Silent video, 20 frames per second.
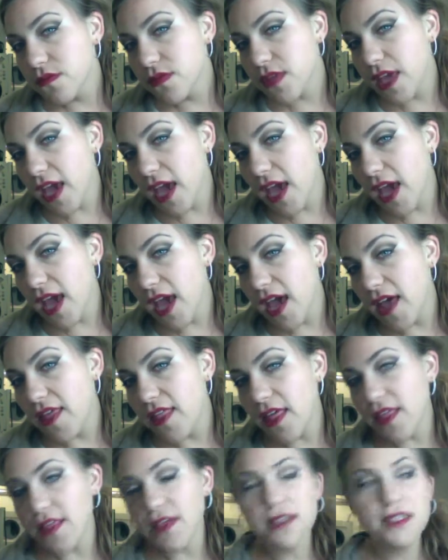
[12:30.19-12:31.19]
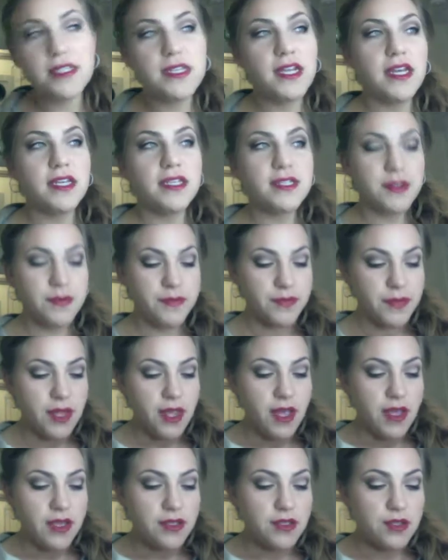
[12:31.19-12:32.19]
Yeah, that looks nice.
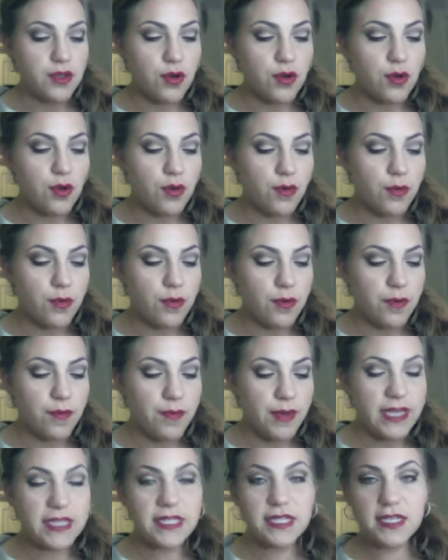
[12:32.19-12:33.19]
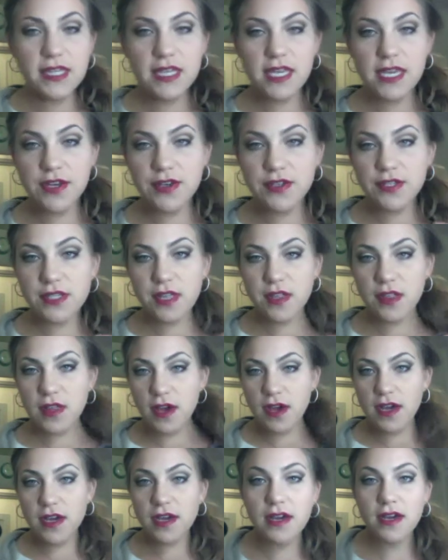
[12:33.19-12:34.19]
So basically, here's the
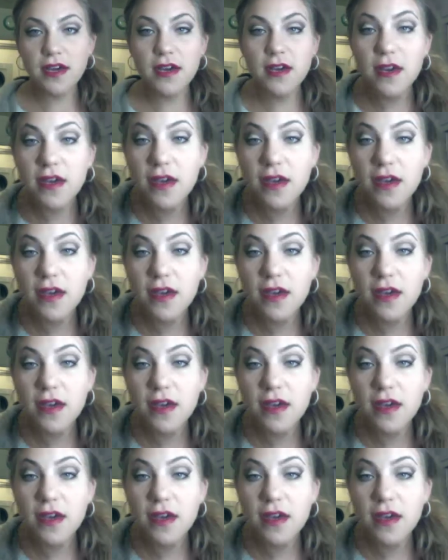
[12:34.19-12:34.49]
look